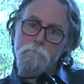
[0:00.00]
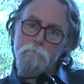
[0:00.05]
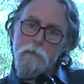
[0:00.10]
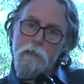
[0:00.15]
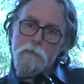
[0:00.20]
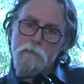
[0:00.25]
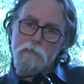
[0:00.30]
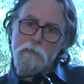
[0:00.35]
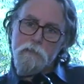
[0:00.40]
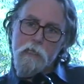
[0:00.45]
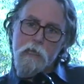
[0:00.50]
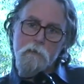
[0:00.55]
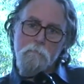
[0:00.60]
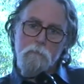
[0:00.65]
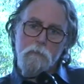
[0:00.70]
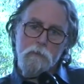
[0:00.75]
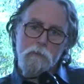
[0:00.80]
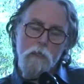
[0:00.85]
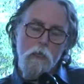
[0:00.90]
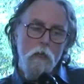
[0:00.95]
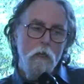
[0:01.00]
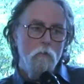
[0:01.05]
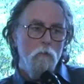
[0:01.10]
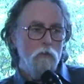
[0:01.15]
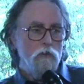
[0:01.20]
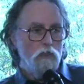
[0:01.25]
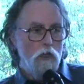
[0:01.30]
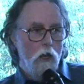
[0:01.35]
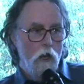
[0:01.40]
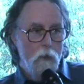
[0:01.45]
a statement
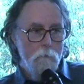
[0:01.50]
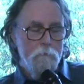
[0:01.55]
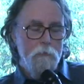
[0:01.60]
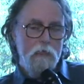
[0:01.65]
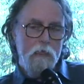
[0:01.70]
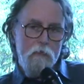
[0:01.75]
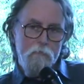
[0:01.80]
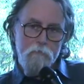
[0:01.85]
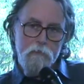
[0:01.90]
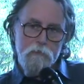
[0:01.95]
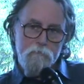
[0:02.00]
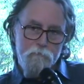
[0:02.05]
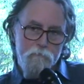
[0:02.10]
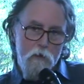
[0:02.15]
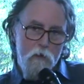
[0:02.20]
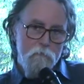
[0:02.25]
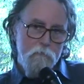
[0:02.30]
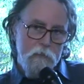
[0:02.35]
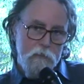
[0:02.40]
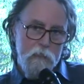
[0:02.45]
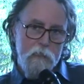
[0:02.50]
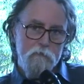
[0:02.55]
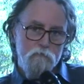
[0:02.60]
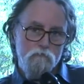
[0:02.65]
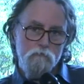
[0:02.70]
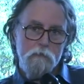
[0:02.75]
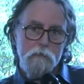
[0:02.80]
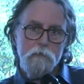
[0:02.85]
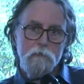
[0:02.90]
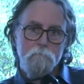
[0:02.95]
which I believe is very
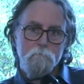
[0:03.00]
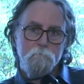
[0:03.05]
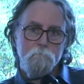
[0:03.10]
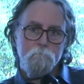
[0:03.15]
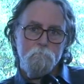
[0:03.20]
dangerous.